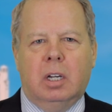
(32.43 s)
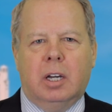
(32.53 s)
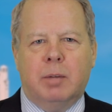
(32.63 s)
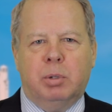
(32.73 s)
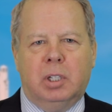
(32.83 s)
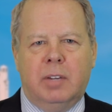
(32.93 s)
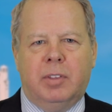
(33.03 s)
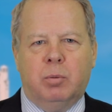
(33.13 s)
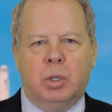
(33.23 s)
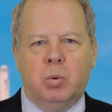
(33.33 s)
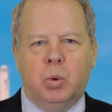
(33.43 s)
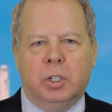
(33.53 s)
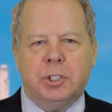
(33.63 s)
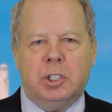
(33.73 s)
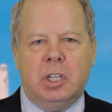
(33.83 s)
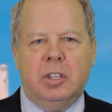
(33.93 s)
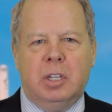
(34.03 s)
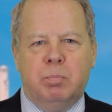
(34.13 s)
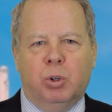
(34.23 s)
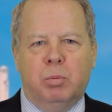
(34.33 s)
I believe that we will see
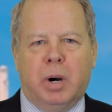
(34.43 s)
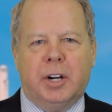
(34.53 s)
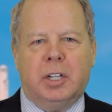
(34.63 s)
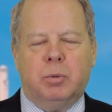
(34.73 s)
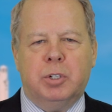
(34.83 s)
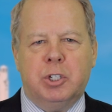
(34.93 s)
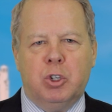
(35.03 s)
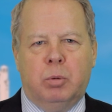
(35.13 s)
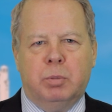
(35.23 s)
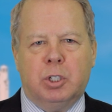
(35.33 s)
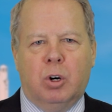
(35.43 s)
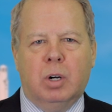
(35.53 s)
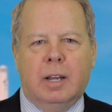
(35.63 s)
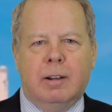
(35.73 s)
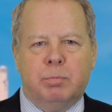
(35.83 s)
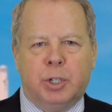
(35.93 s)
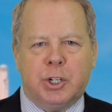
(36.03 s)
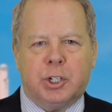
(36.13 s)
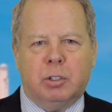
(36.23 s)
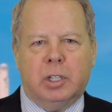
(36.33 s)
the bull market resume. So
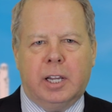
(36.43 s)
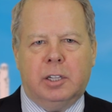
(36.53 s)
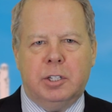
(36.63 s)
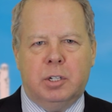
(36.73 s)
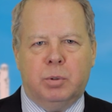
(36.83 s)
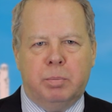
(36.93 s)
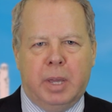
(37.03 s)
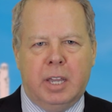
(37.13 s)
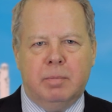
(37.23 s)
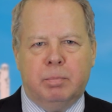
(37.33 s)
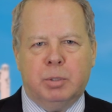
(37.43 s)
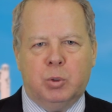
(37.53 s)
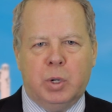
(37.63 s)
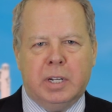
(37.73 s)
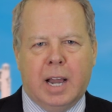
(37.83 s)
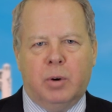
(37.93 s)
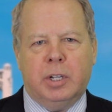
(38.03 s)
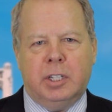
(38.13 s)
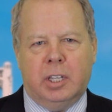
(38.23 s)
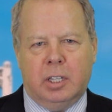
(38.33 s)
pressure likely to remain between now
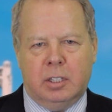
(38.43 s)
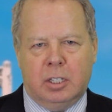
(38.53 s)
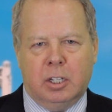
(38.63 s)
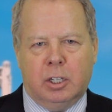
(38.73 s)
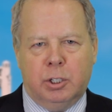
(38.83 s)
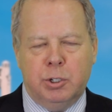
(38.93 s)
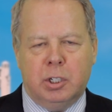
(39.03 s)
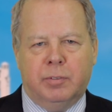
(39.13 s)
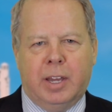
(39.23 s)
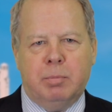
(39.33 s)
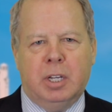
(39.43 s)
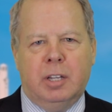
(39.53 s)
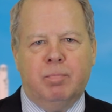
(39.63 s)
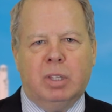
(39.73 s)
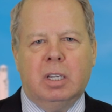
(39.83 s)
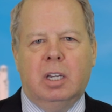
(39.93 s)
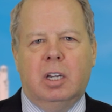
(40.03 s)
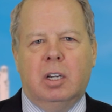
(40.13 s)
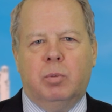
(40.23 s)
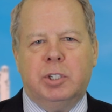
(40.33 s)
and the conclusion of that meeting.
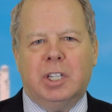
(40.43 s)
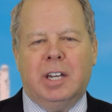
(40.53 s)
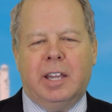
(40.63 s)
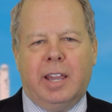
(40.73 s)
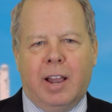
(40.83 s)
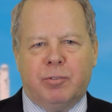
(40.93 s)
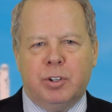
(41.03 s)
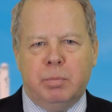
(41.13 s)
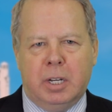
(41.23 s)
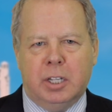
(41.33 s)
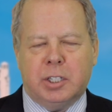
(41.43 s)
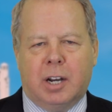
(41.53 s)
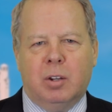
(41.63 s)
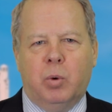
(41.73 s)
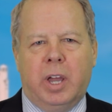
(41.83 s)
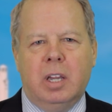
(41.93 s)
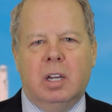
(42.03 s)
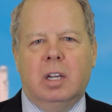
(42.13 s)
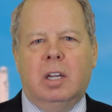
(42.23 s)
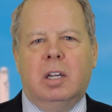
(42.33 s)
Once again, after the meeting is out of the way,
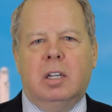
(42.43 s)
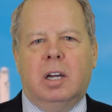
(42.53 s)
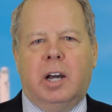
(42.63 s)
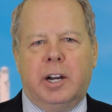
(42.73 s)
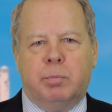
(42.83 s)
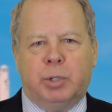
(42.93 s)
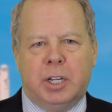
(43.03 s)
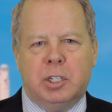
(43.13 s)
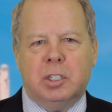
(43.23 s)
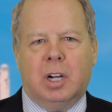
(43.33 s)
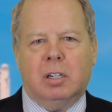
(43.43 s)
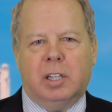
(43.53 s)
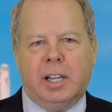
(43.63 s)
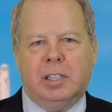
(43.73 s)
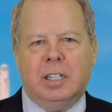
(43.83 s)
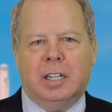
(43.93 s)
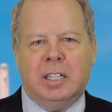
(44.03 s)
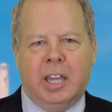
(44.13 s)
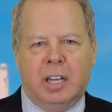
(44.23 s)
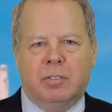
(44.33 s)
higher prices are likely
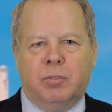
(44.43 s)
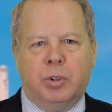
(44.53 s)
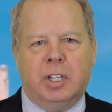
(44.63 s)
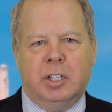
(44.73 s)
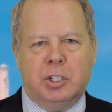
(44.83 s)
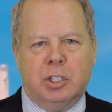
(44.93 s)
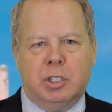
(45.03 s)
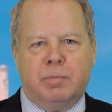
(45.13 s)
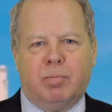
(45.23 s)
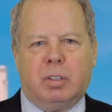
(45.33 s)
again for the indices.